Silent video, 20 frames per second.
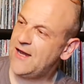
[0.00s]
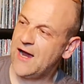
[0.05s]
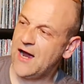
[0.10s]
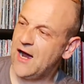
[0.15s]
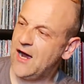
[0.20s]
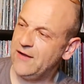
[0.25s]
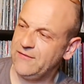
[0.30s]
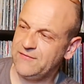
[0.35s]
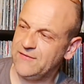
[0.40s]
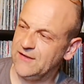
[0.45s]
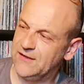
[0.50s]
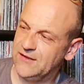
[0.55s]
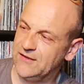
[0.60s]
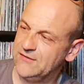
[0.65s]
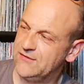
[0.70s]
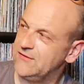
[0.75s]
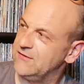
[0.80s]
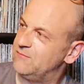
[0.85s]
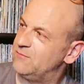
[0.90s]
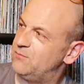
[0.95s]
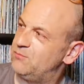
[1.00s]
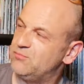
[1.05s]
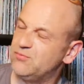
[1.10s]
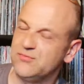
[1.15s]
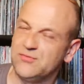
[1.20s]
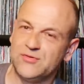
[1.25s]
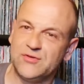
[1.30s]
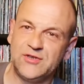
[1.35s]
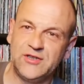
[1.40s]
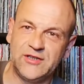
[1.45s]
I think this is
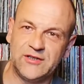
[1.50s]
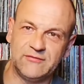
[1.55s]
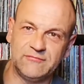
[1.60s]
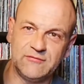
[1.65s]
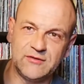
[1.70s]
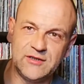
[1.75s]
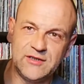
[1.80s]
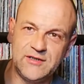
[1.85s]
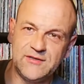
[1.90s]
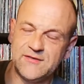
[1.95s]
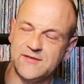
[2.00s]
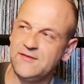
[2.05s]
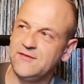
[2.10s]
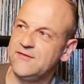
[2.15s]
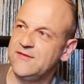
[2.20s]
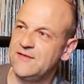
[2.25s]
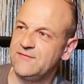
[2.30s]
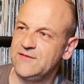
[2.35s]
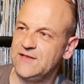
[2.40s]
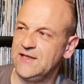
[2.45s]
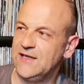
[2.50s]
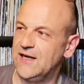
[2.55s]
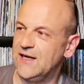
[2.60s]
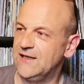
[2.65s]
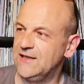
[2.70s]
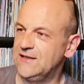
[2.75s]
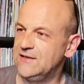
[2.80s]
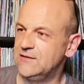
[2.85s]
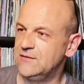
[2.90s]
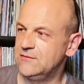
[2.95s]
brilliant. Released in
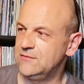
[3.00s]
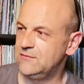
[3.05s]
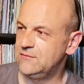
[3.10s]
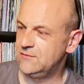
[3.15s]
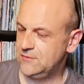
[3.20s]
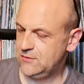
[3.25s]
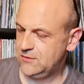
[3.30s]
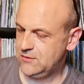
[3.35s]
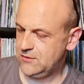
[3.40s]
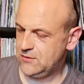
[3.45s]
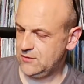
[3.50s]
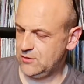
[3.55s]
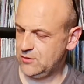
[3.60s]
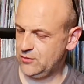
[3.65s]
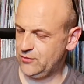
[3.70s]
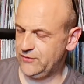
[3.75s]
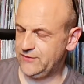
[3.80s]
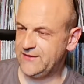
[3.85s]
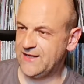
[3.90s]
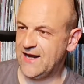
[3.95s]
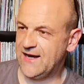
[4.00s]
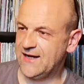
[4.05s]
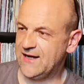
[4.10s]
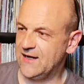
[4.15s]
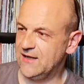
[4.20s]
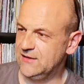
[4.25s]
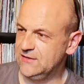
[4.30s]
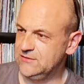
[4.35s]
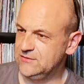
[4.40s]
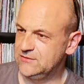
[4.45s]
'78 on
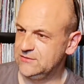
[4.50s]
Decca.